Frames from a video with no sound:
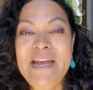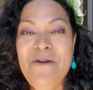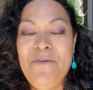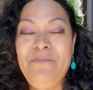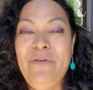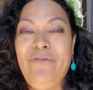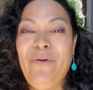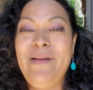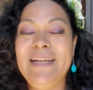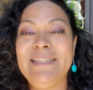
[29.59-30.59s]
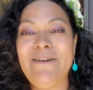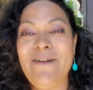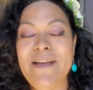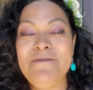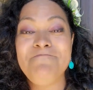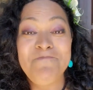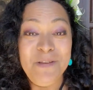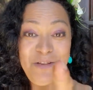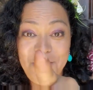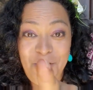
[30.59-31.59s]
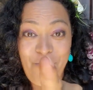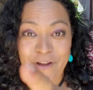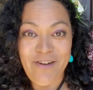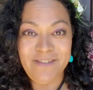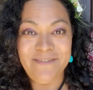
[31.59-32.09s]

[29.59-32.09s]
you know, before we get started, show reel.